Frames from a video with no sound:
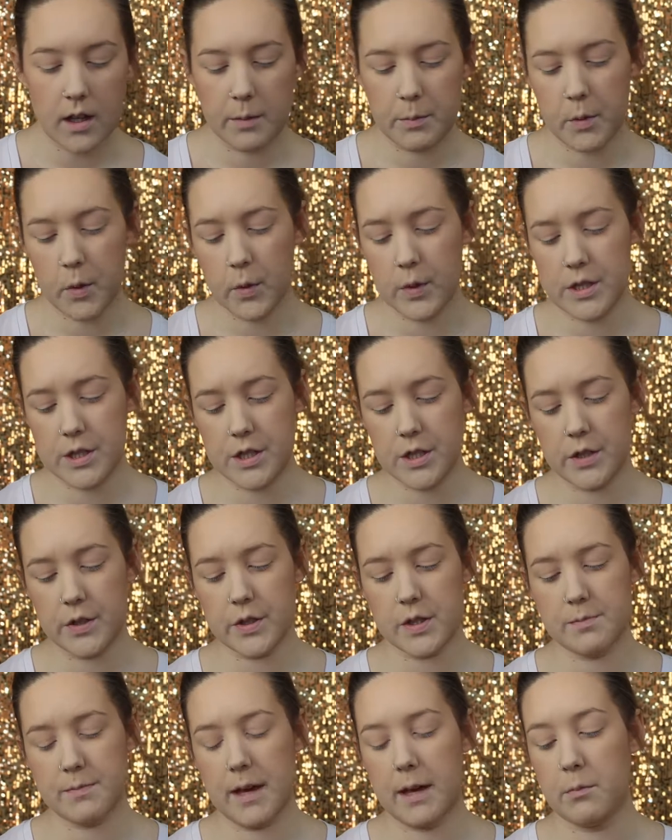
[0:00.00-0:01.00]
I'm going to
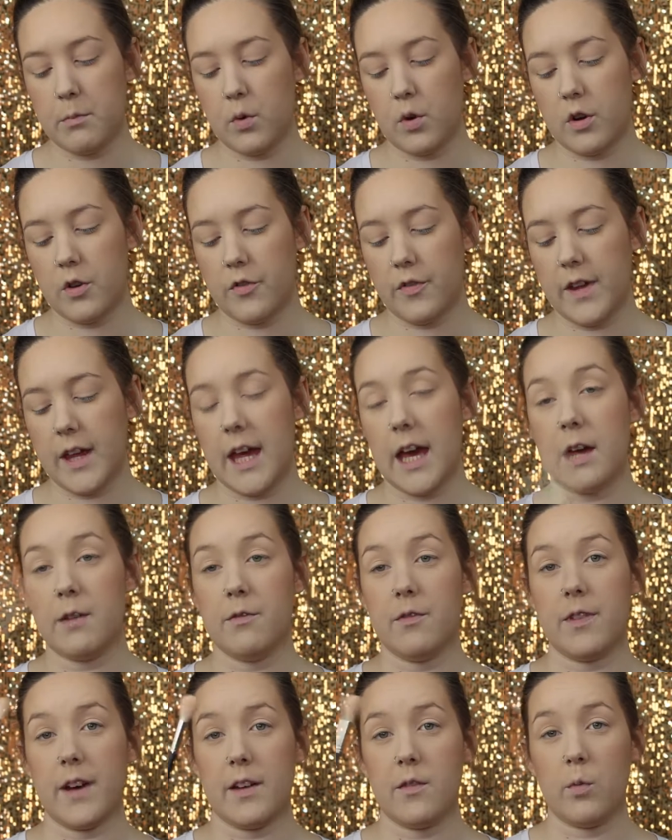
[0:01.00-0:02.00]
use my Morphe
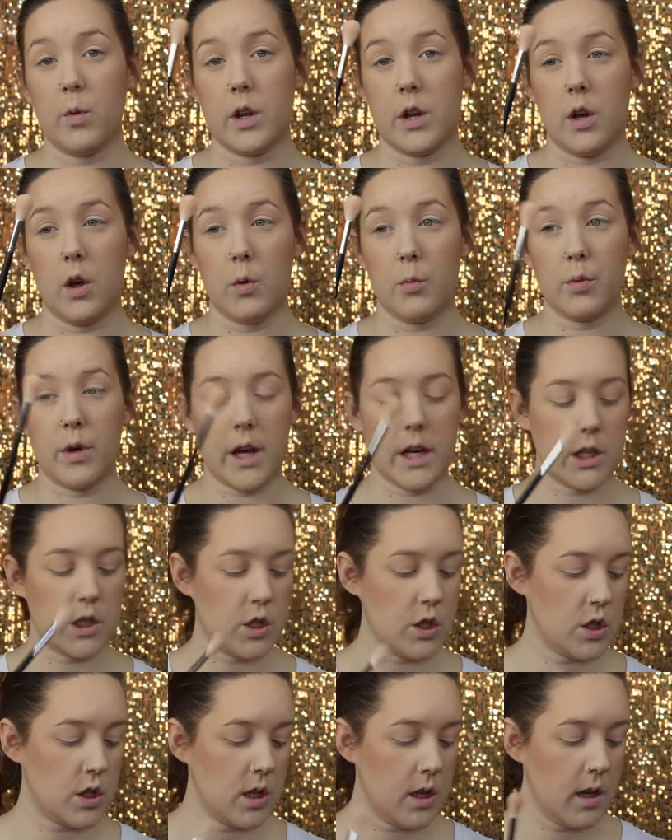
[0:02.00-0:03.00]
M510
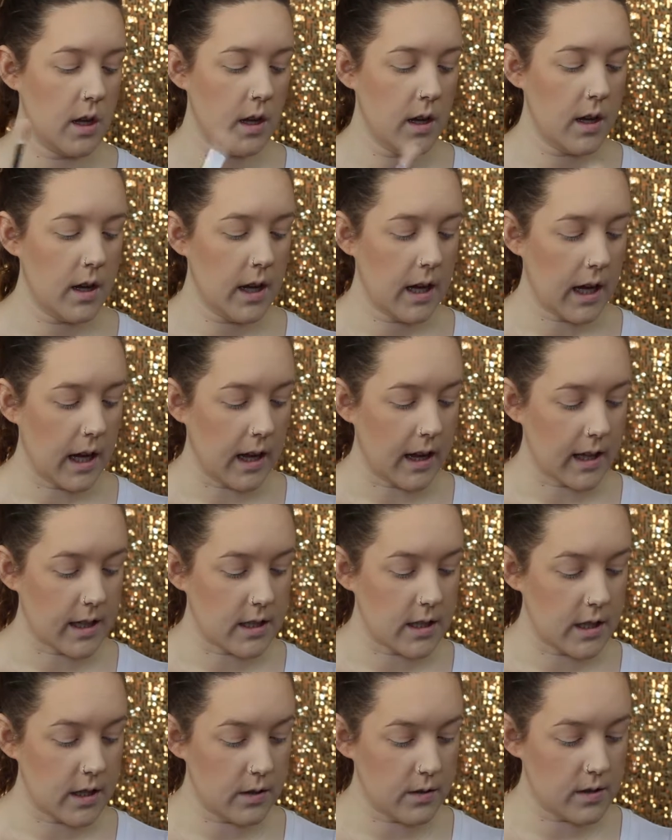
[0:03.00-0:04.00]
brush. I
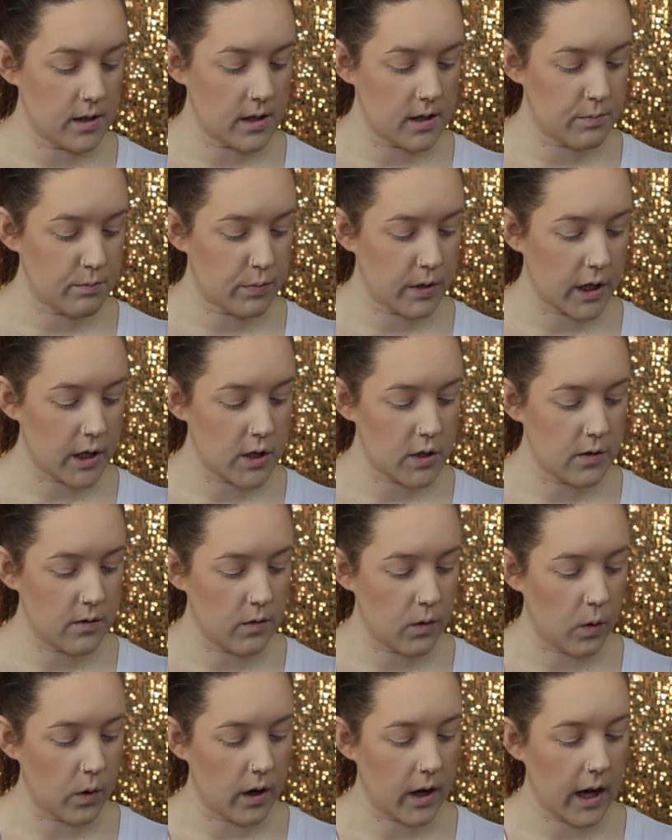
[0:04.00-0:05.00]
like to use this brush
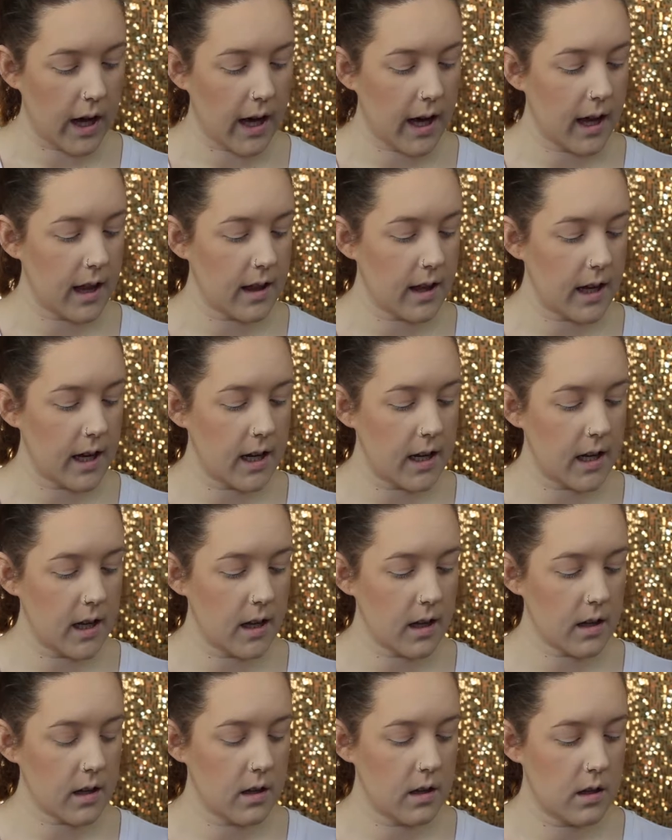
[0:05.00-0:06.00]
for
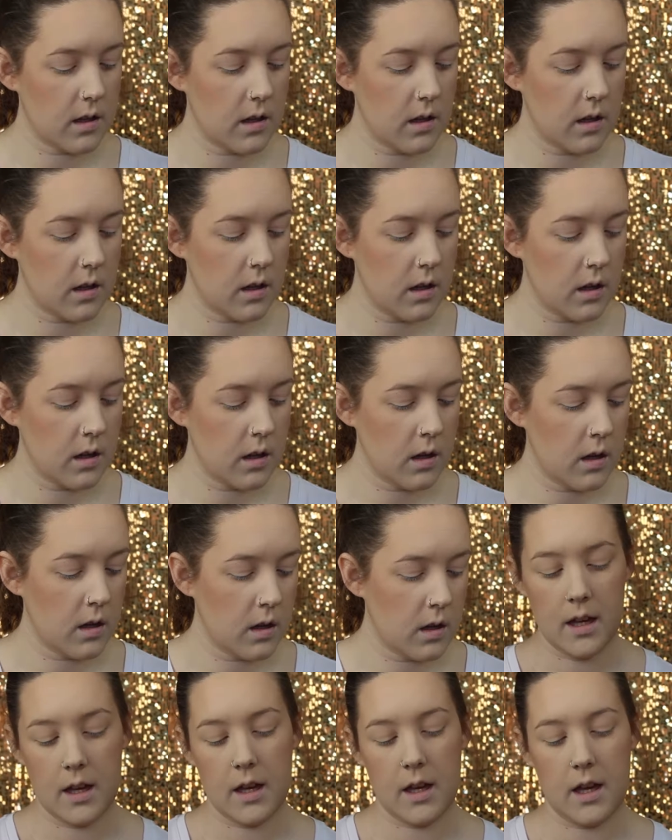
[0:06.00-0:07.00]
highlighting.
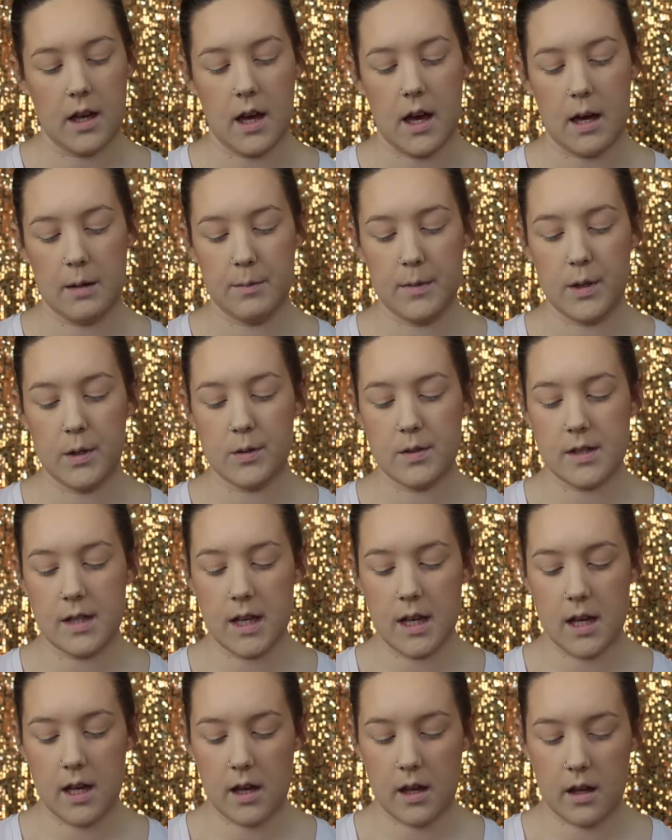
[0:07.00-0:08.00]
I'm
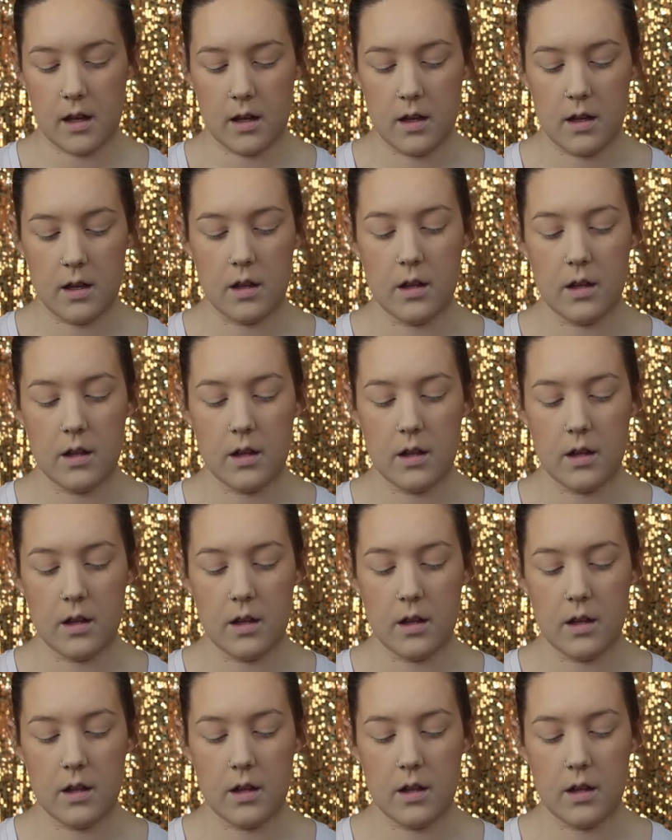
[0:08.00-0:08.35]
using